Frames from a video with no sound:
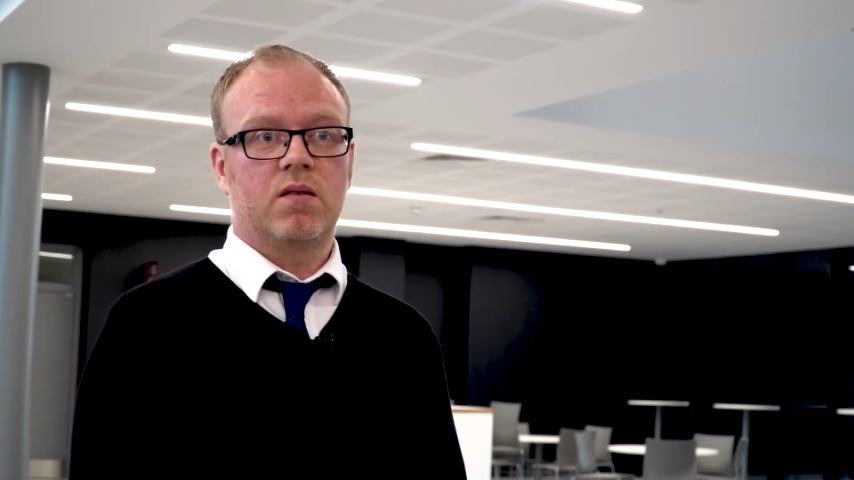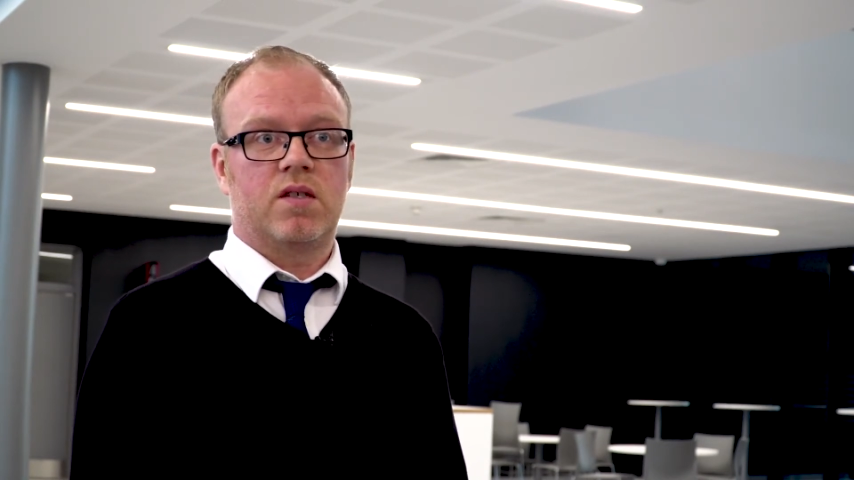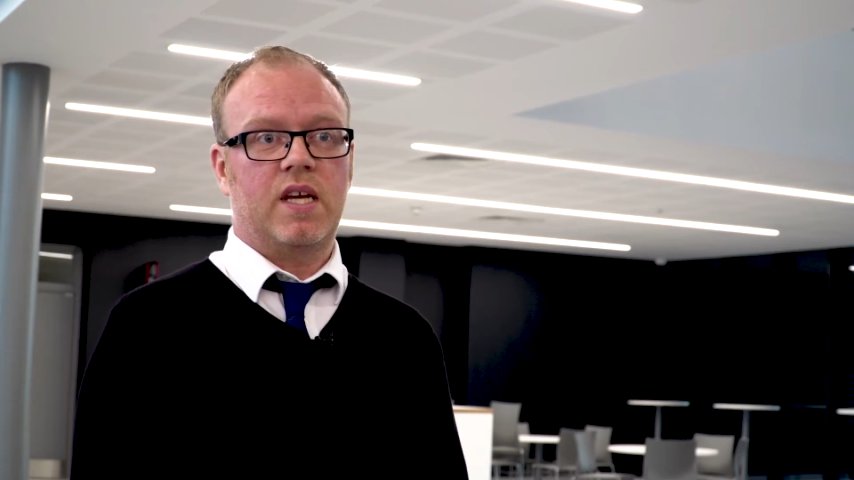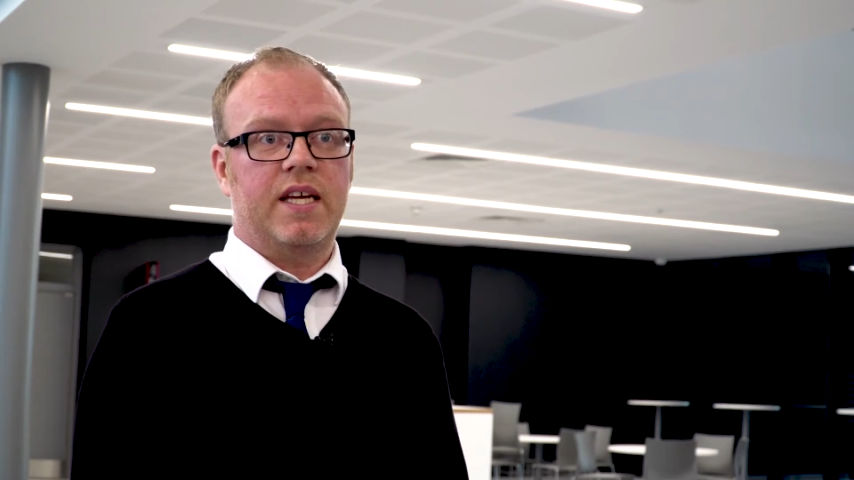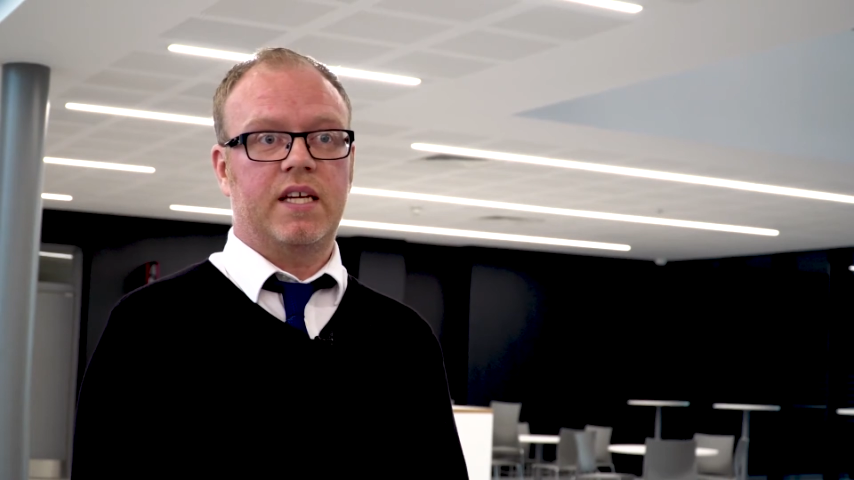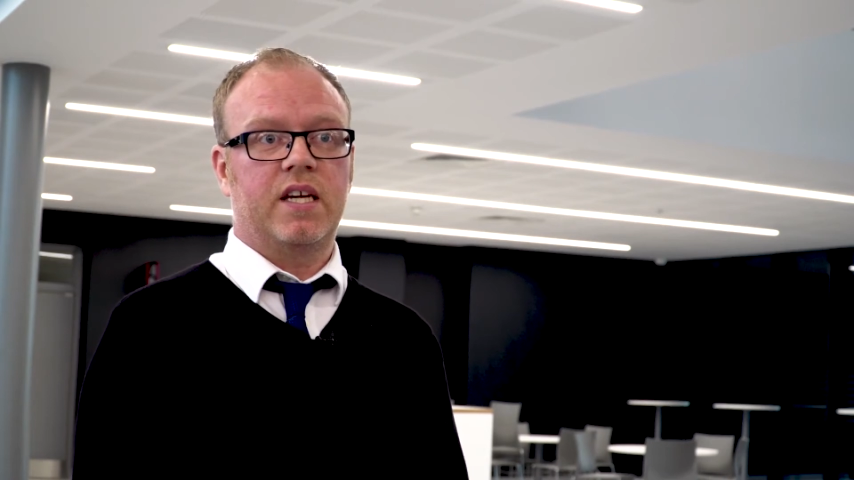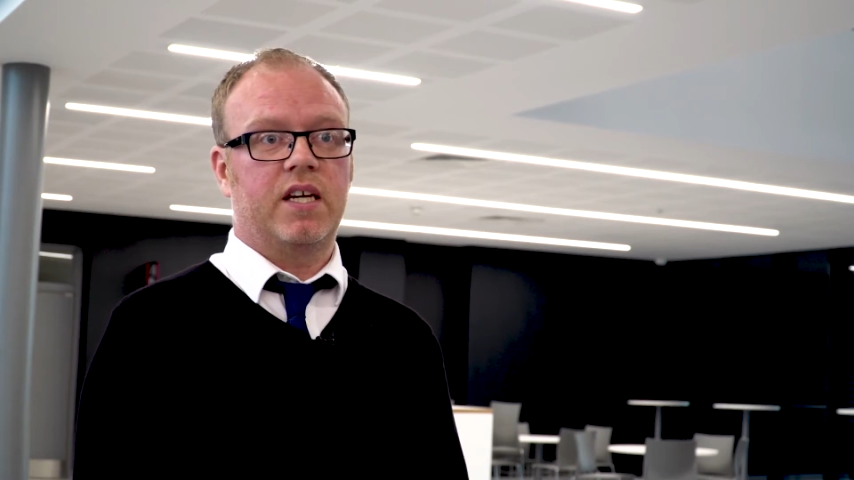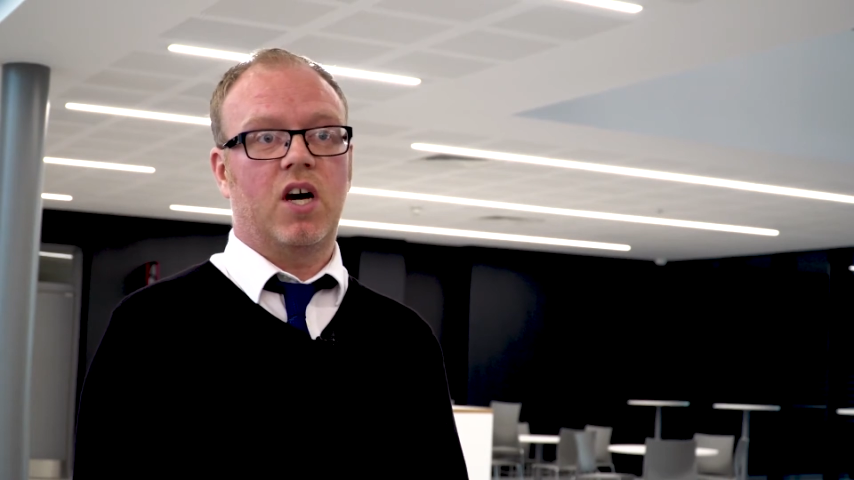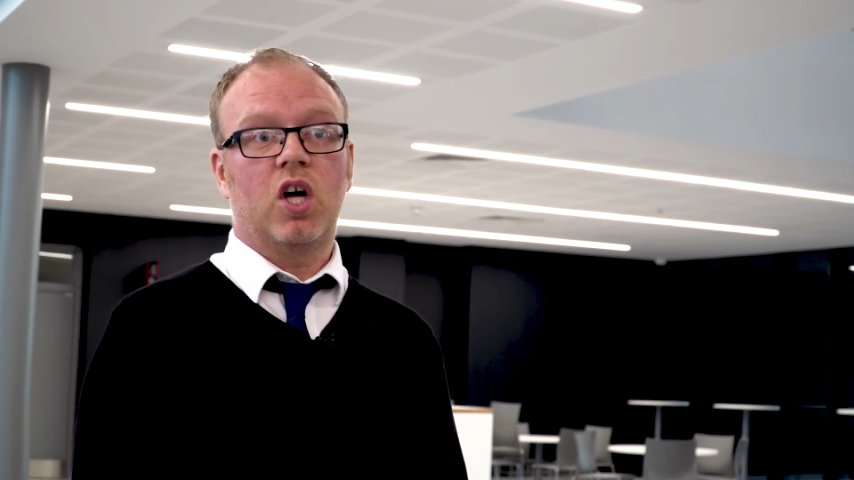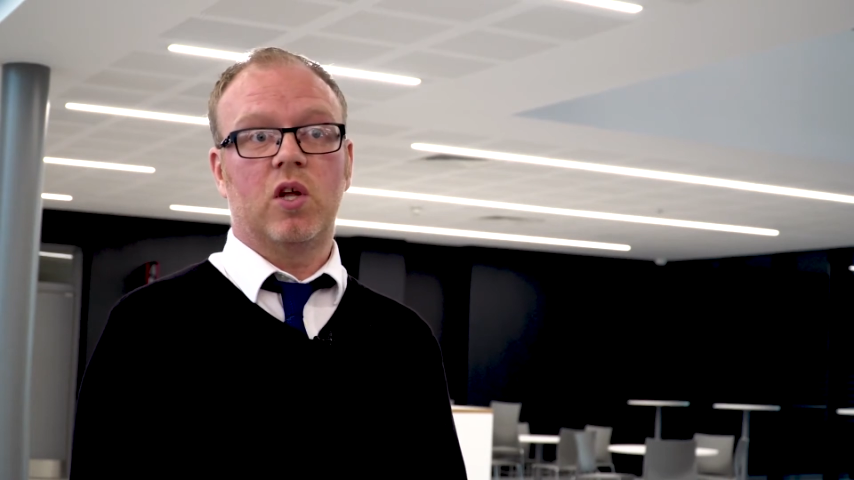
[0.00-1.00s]
take
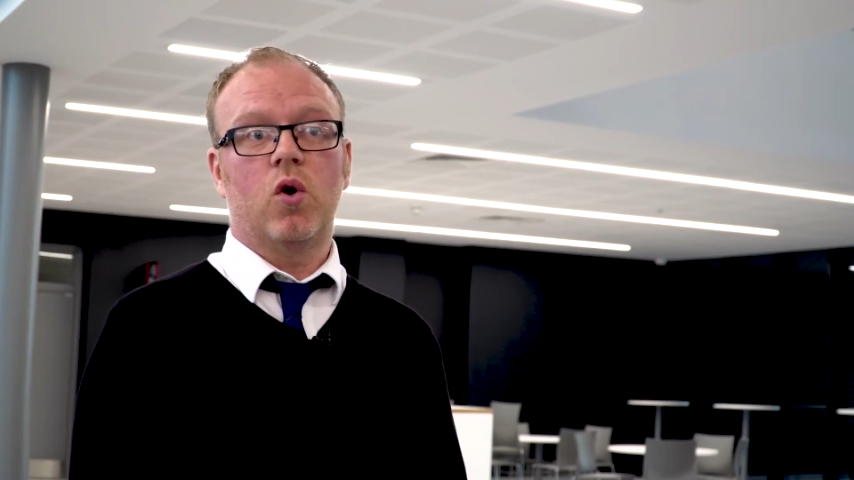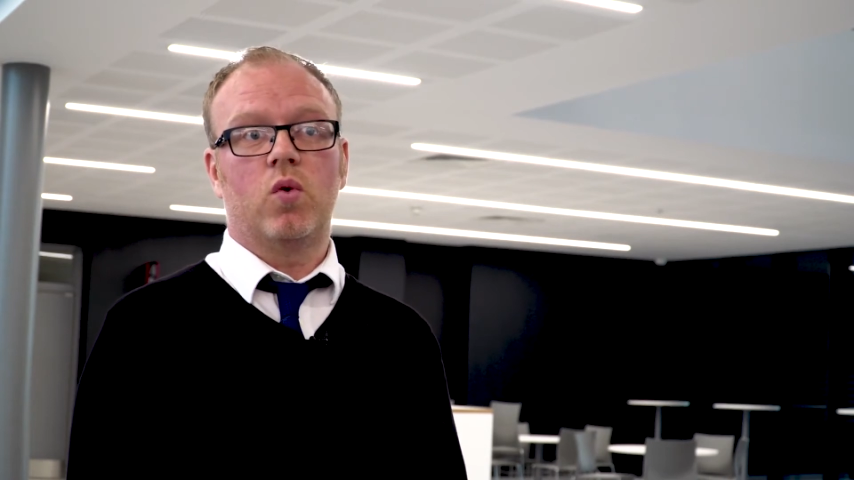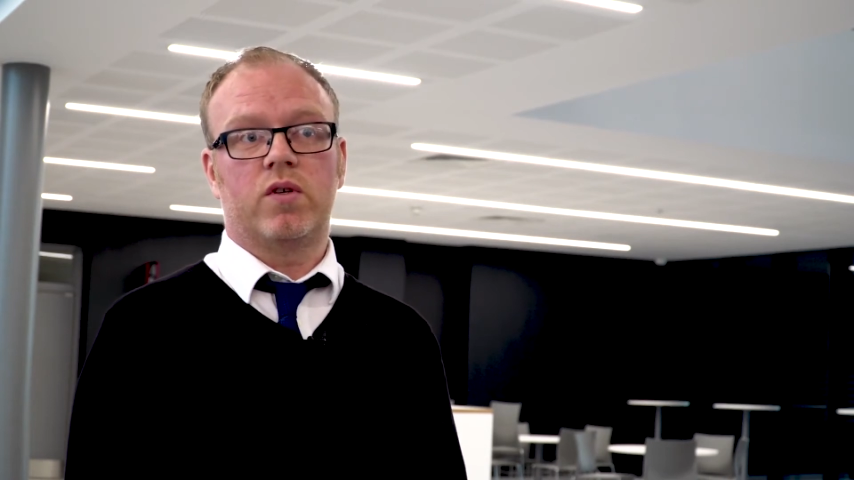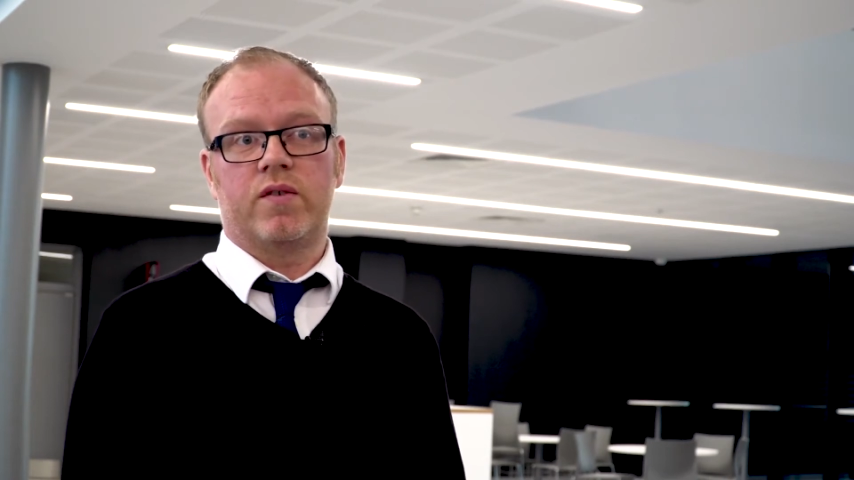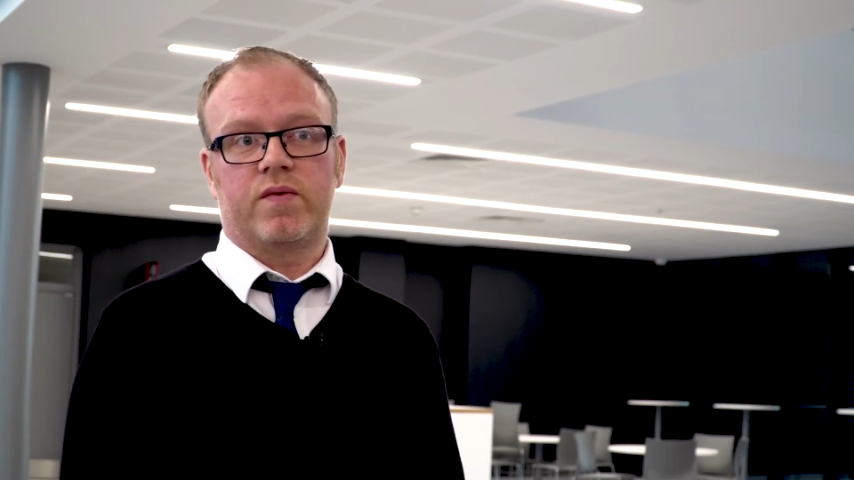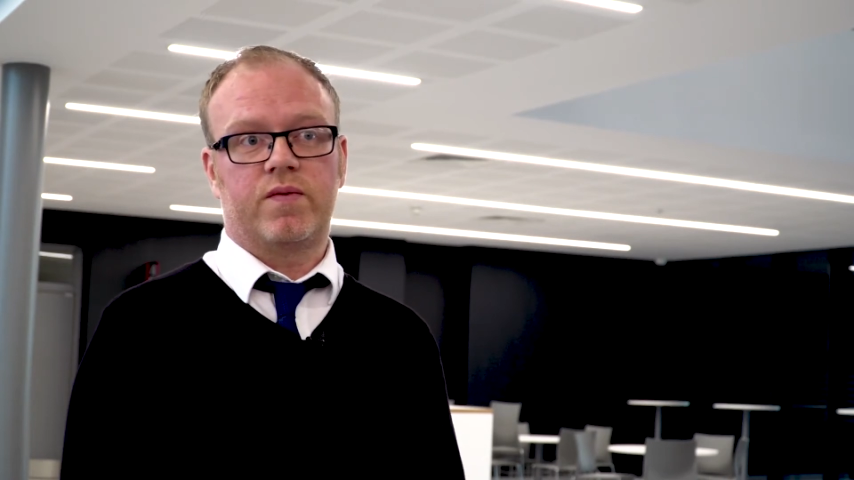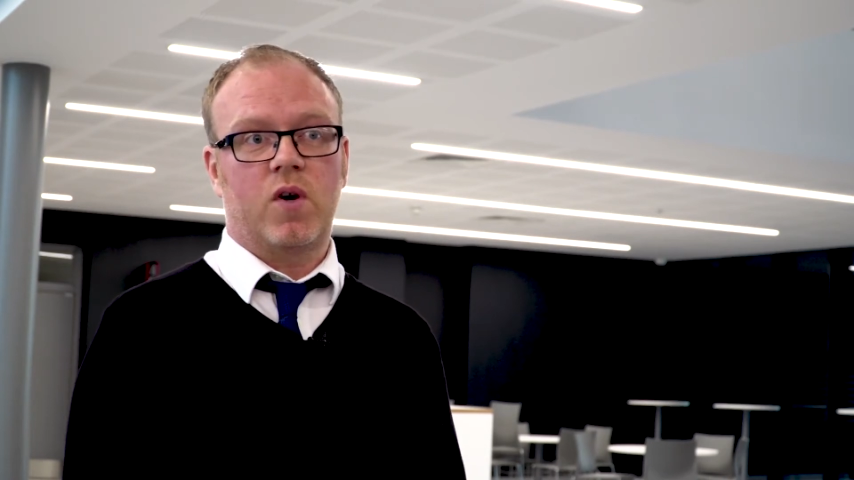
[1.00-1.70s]
a load of